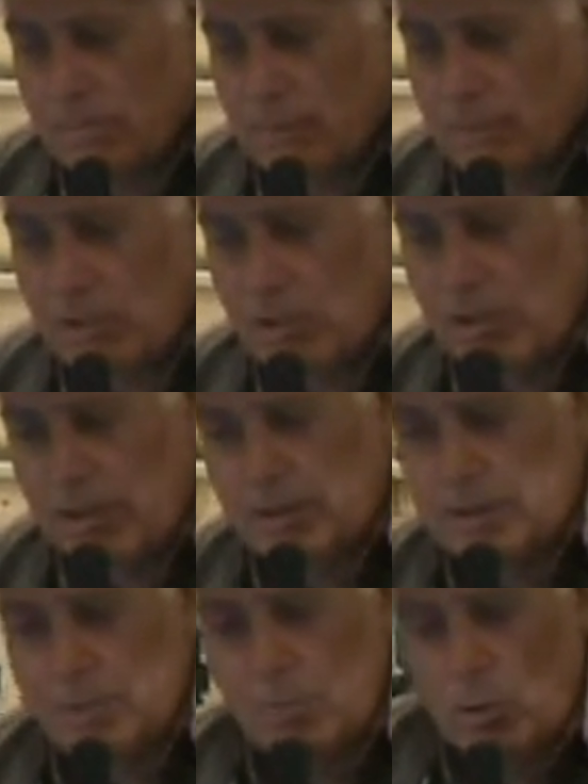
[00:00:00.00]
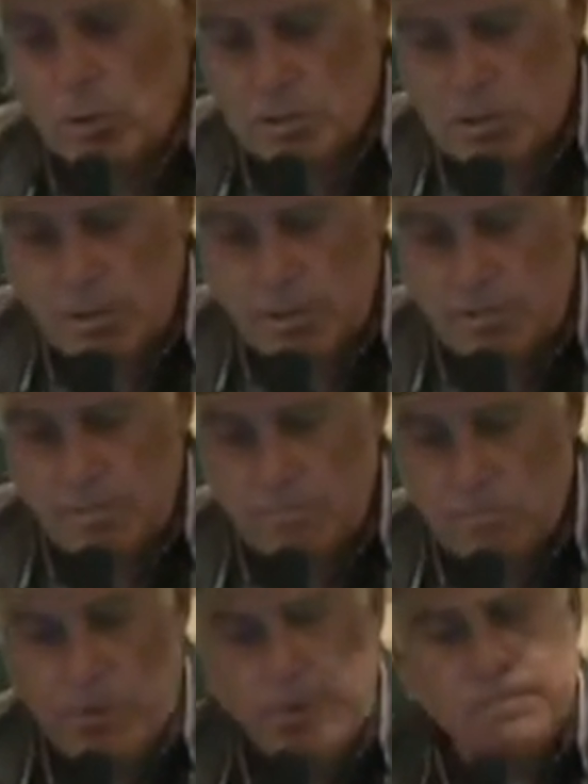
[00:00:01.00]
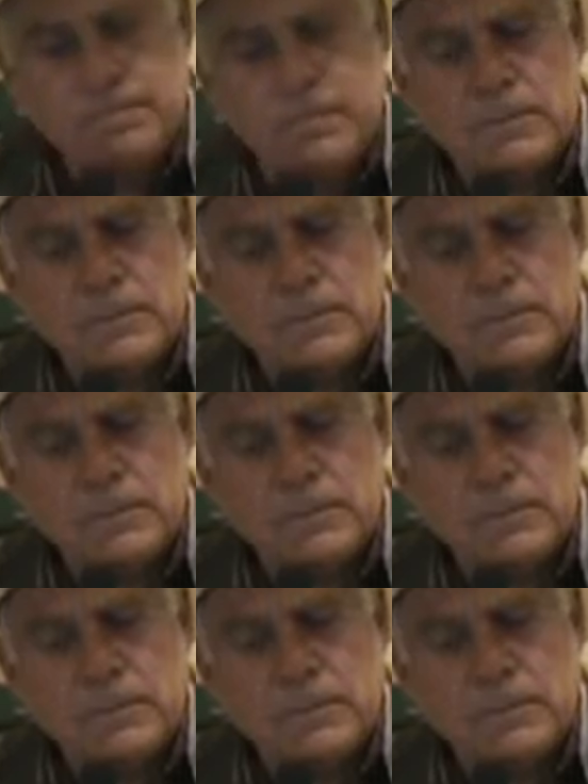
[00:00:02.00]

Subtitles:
And she let the boys live. Well,